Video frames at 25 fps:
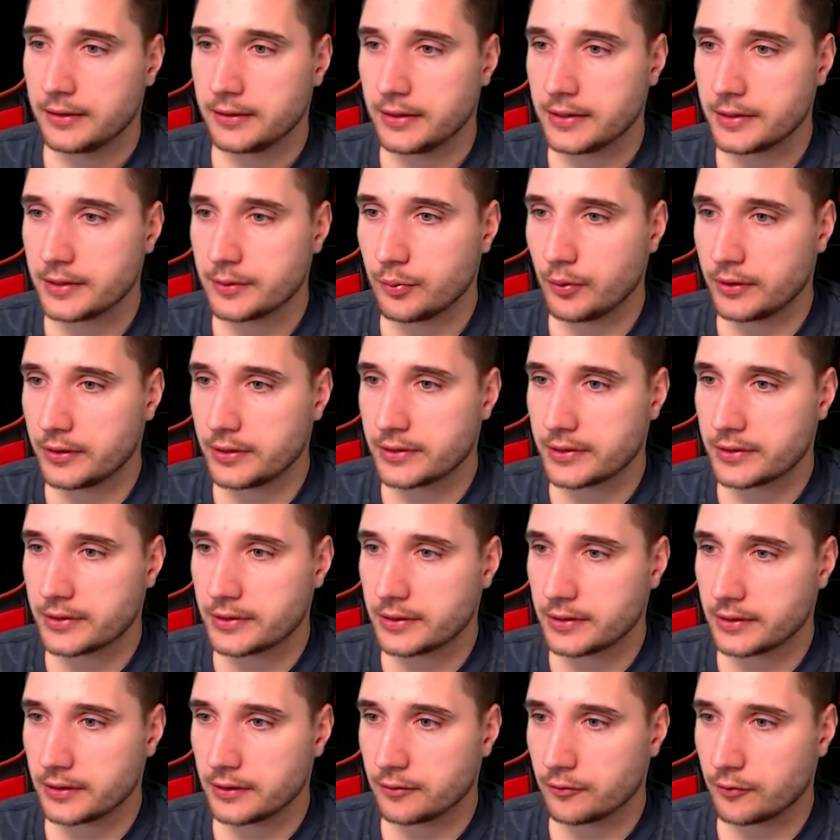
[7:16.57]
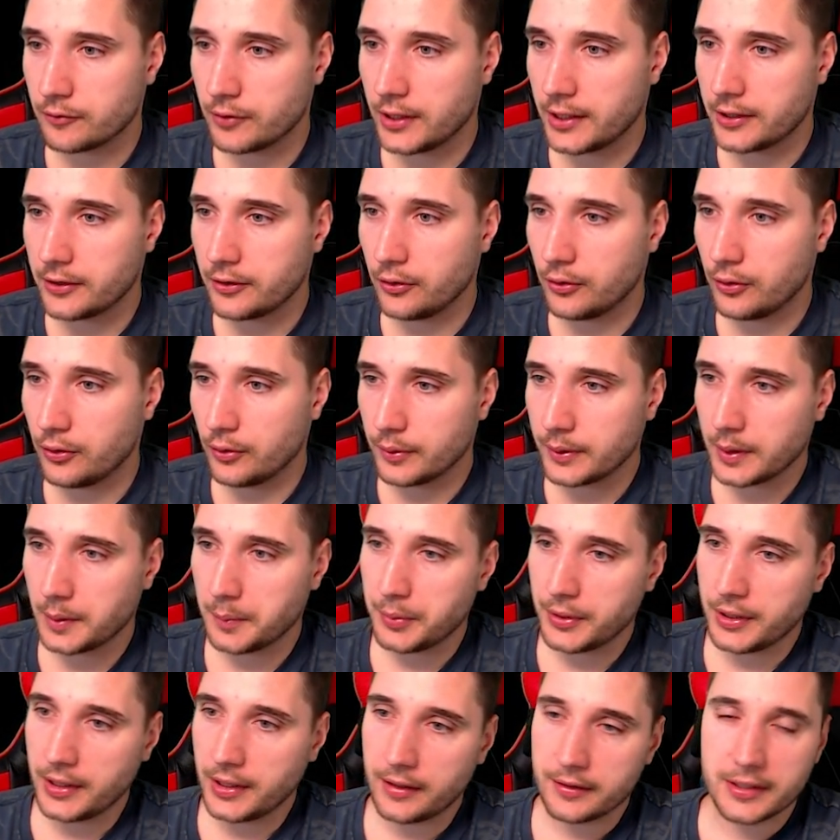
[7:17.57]
This one is really cool. I'm gonna
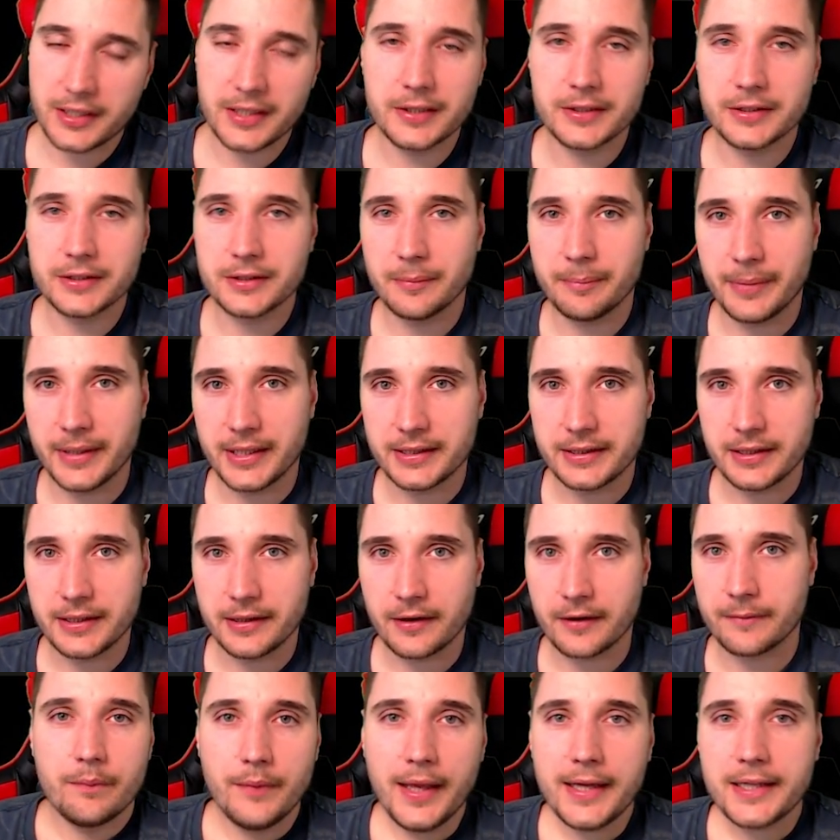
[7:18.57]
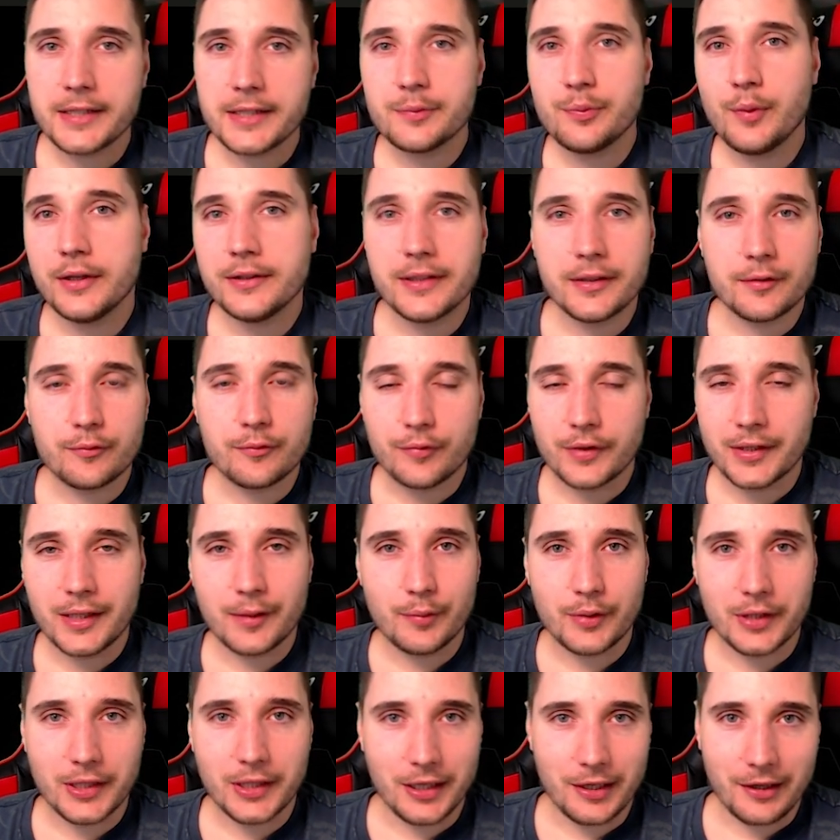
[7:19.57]
put it out here in the B tier. Next one I
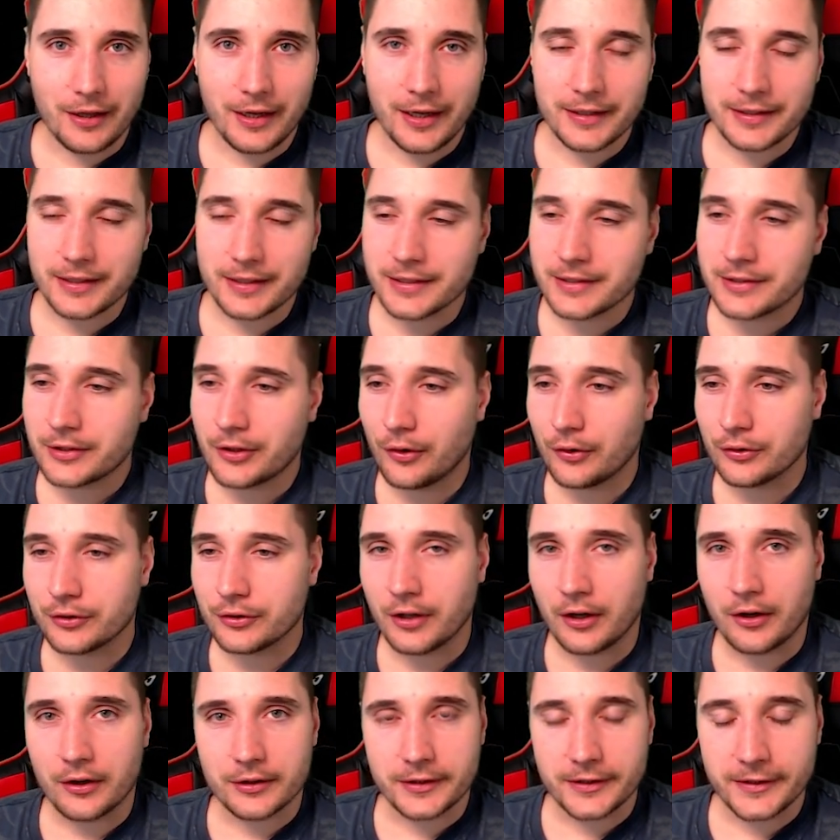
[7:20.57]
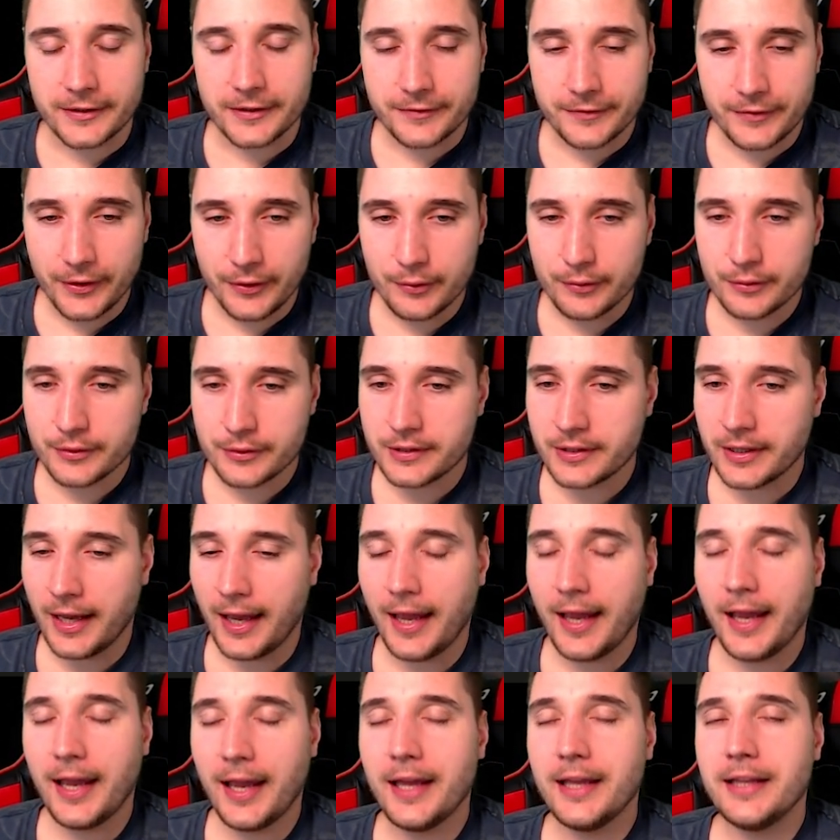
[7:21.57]
really like. It's called RT Fuse,
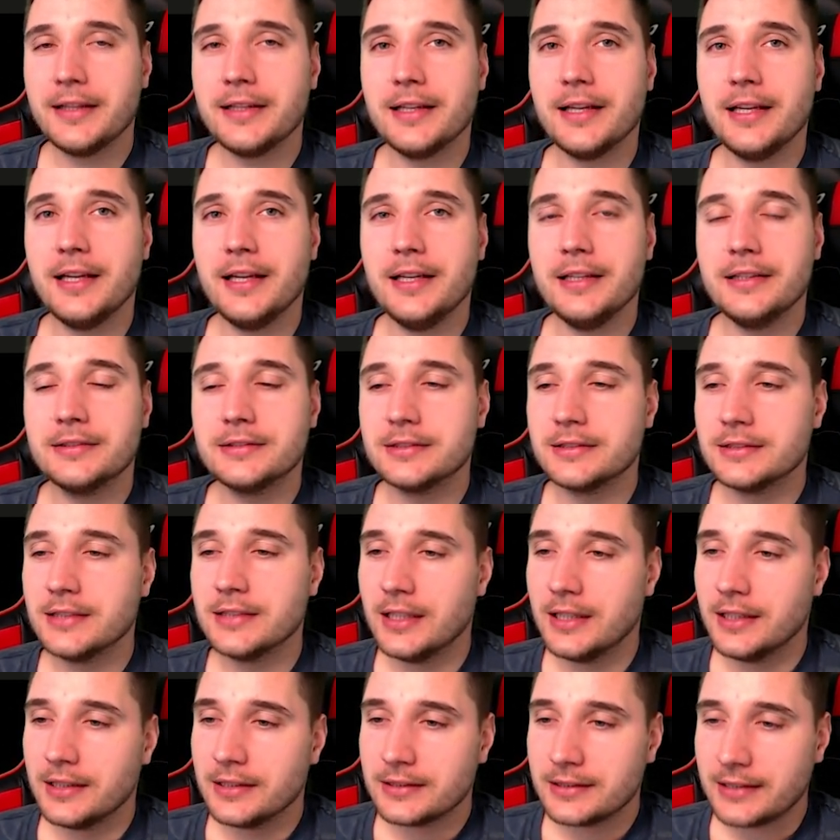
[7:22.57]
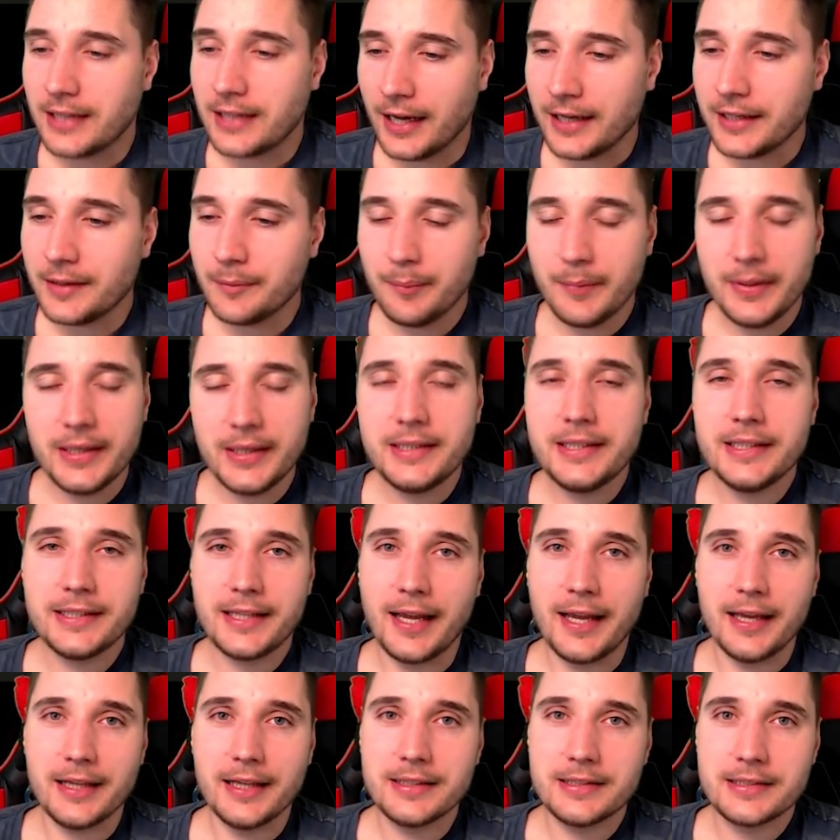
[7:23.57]
and it kind of
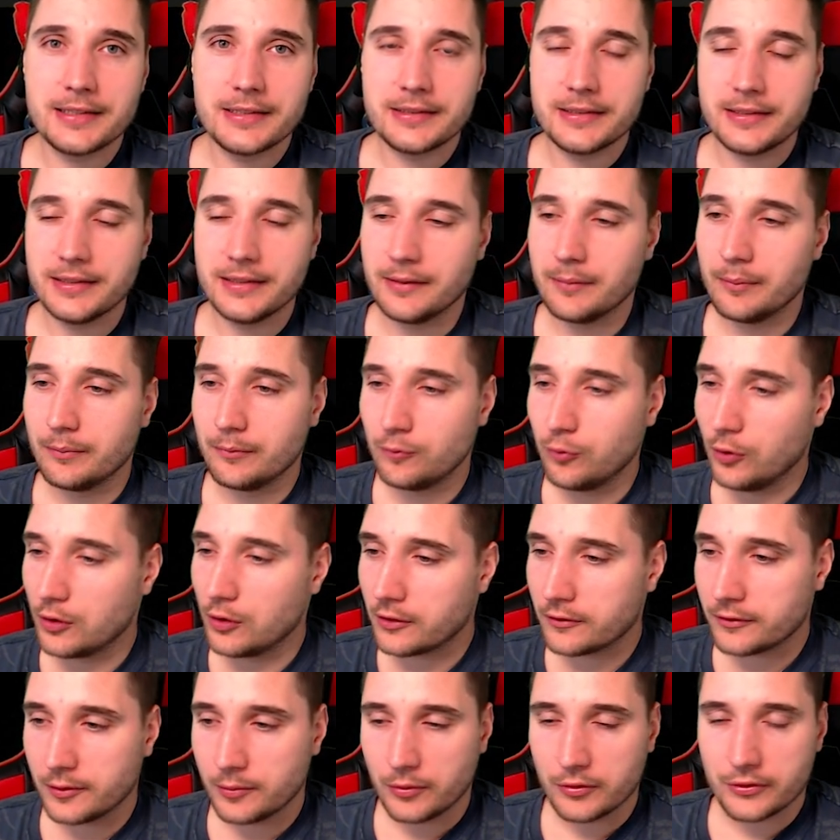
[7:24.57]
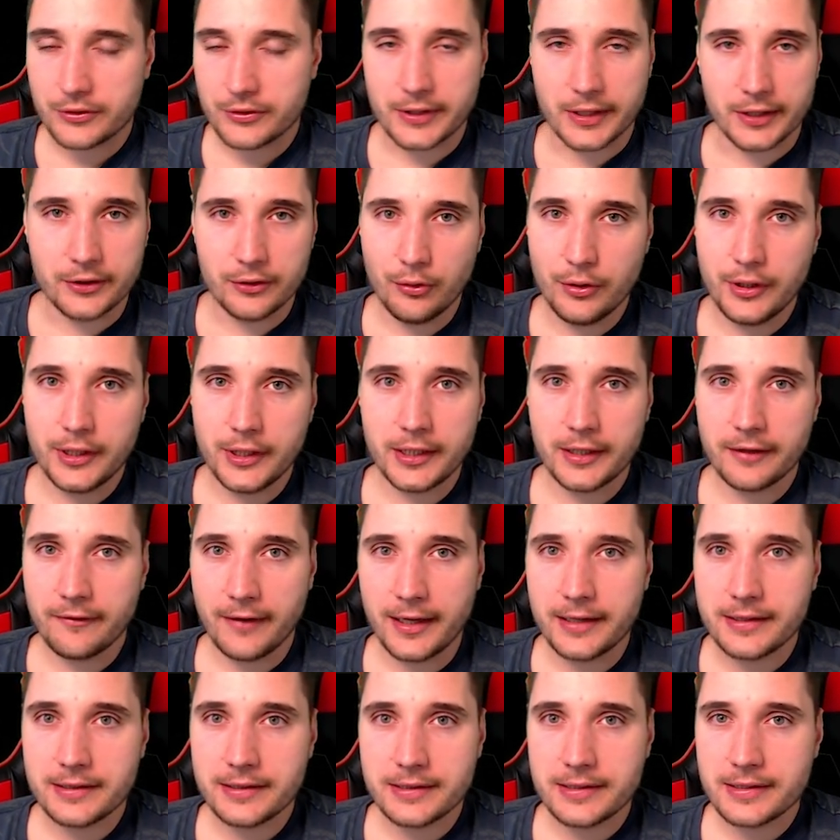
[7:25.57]
mitigates one of the most annoying
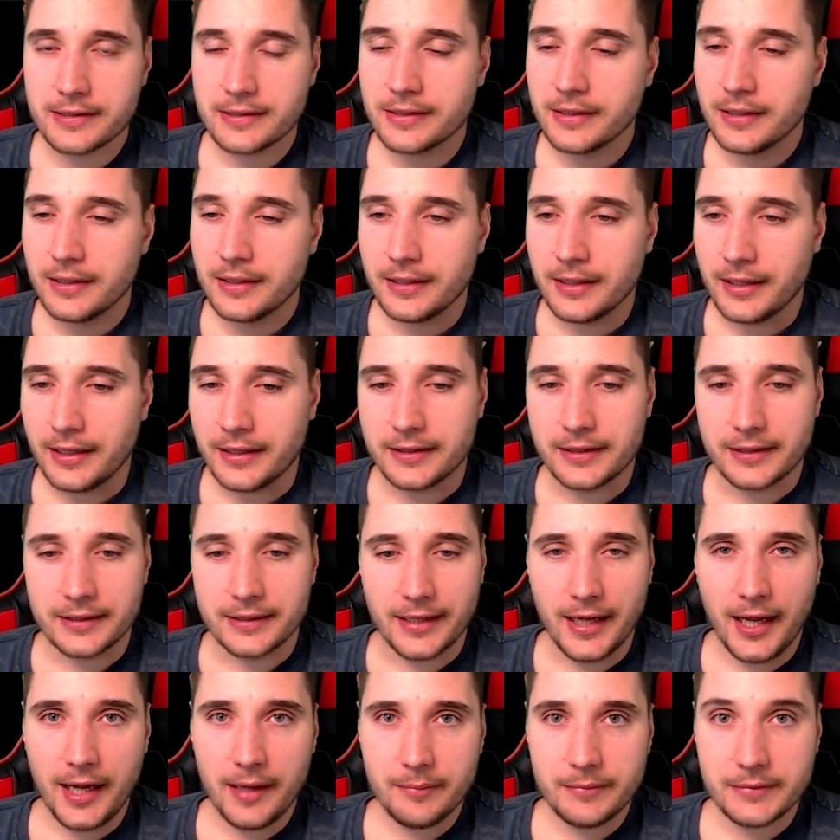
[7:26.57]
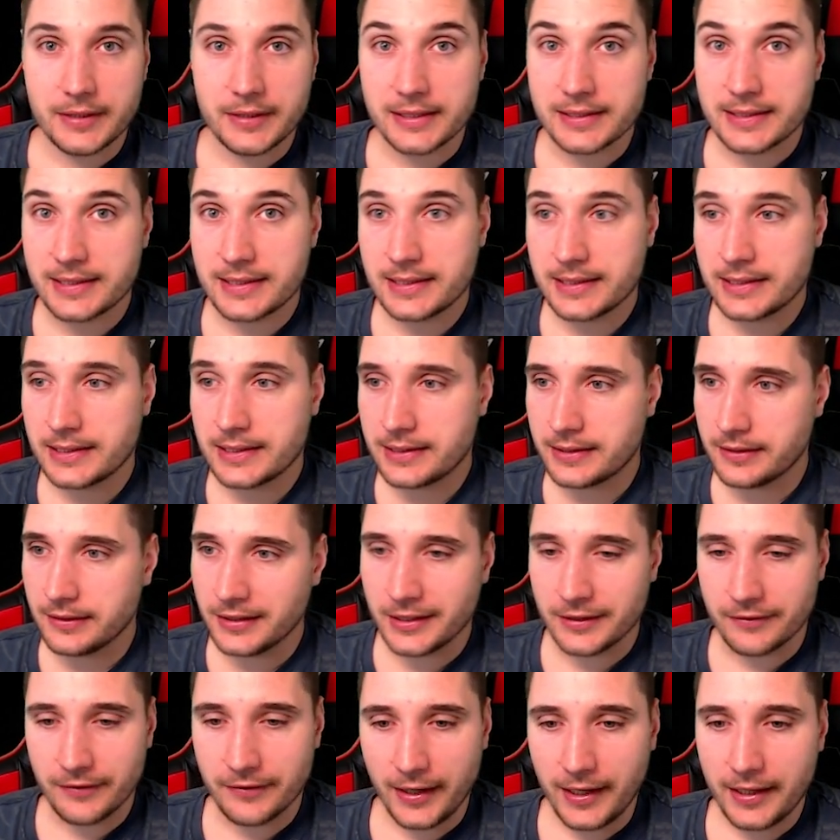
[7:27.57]
events in the game, the zzzt
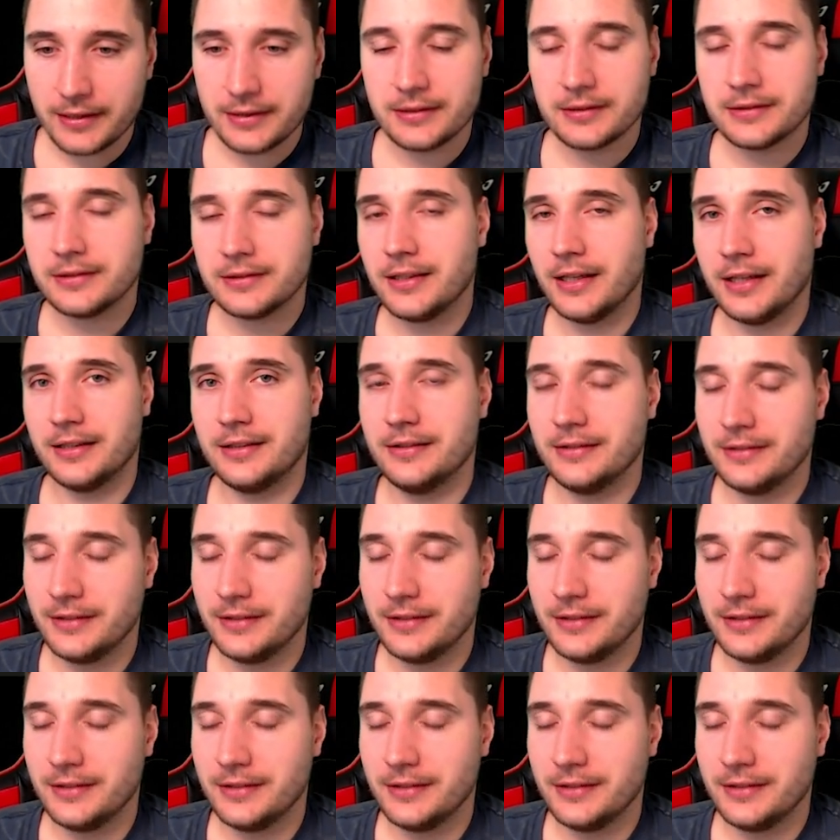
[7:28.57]
event that